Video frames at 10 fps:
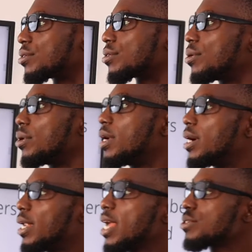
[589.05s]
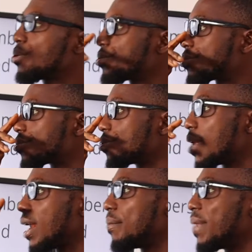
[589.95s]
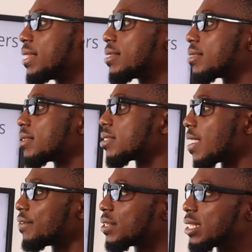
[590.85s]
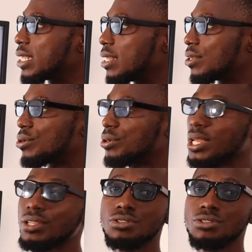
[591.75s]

So let's go to element 17, okay?